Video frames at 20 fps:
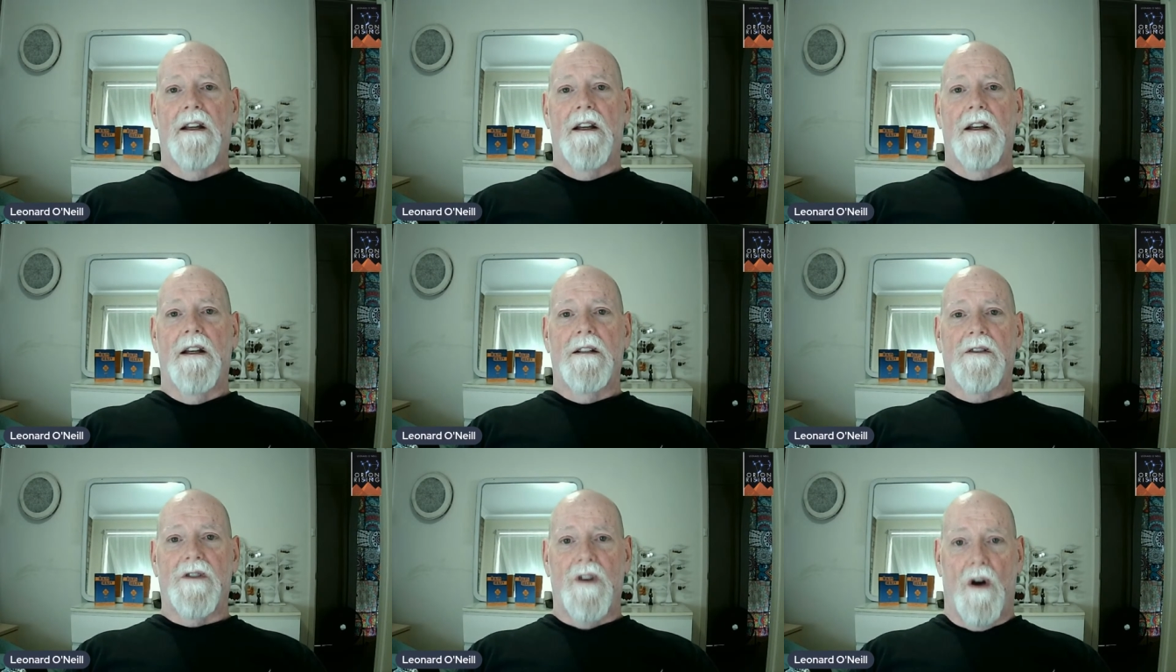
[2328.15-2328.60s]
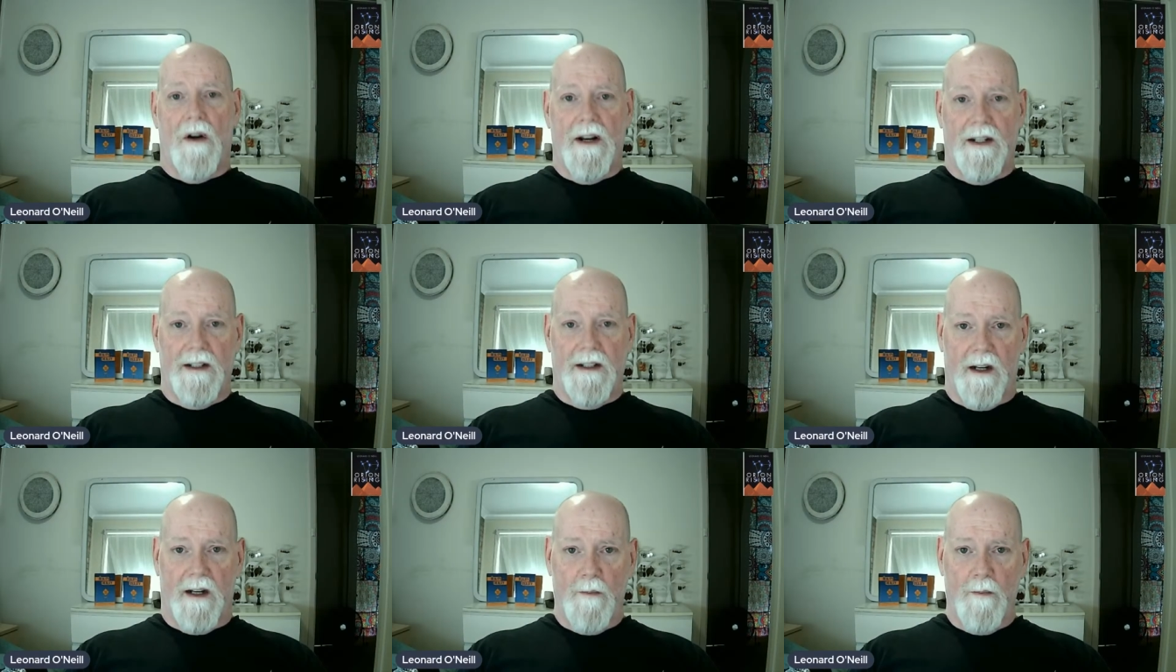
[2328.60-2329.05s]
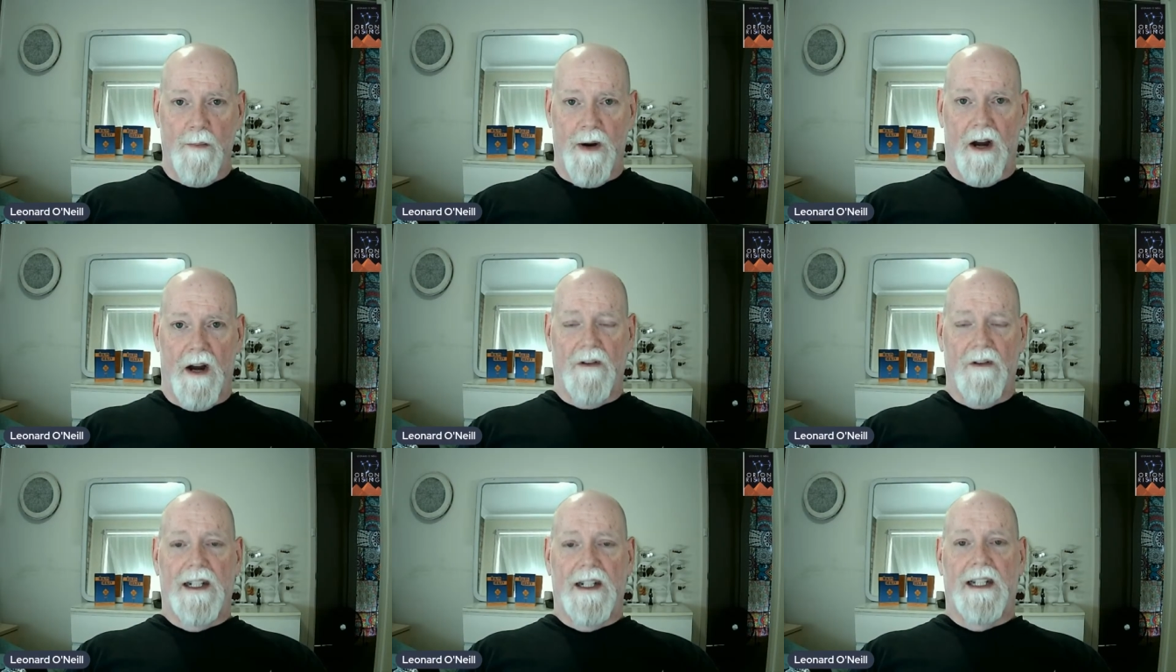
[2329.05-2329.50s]
starting to compare
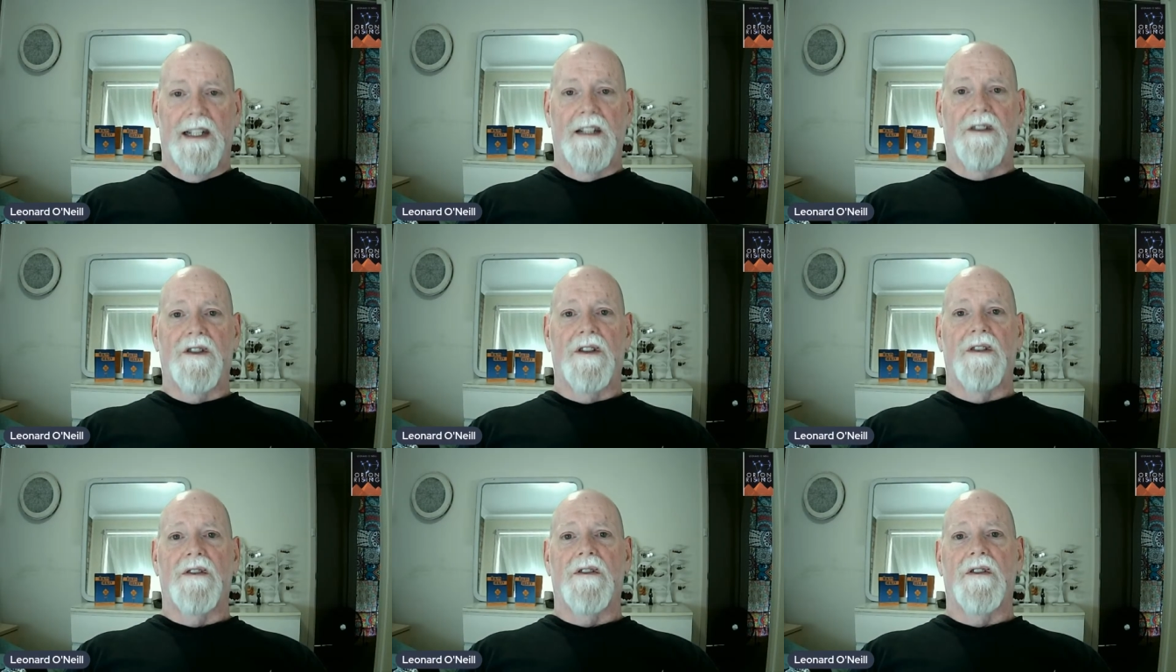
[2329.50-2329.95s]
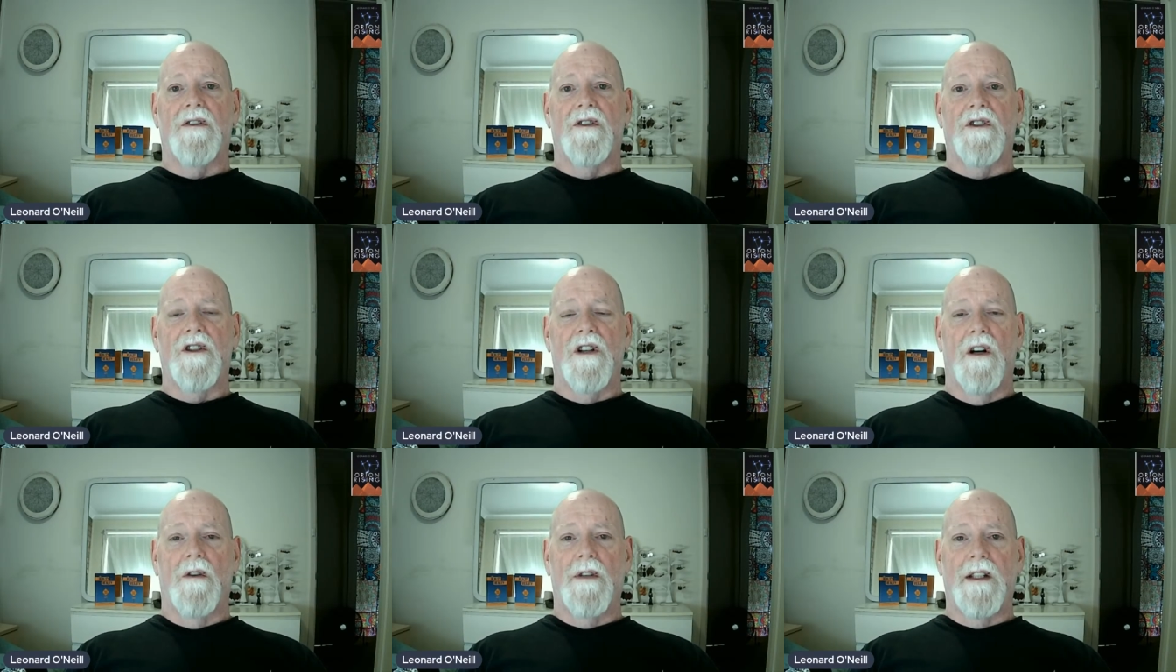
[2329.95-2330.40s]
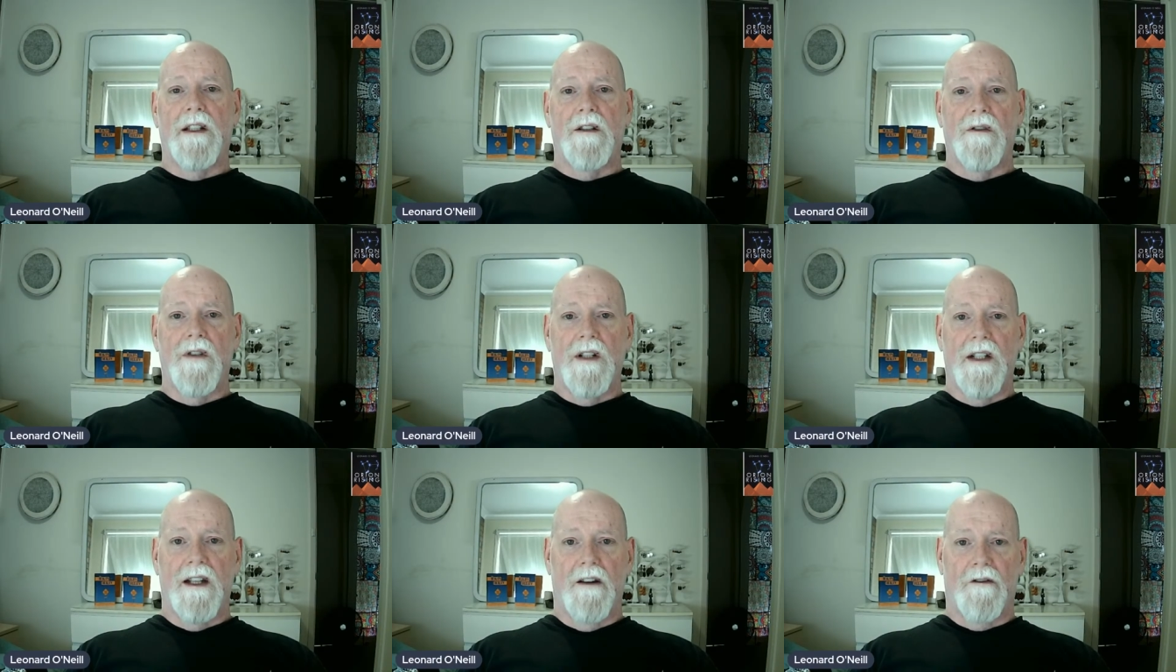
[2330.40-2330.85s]
religions and showing you
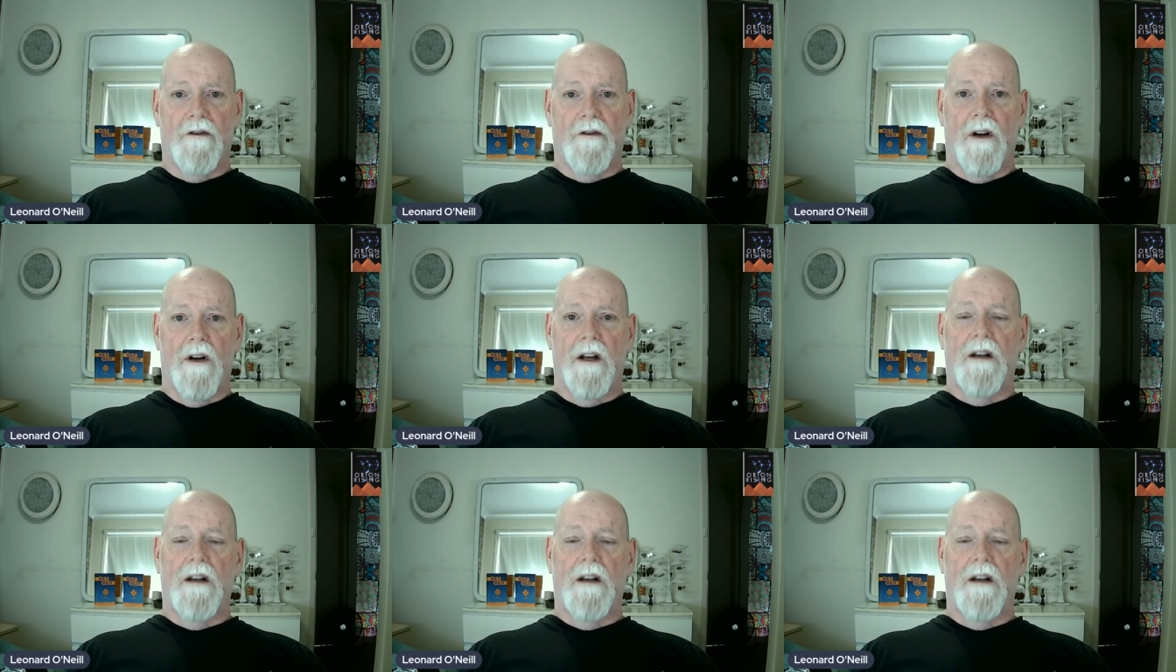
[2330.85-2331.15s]
the different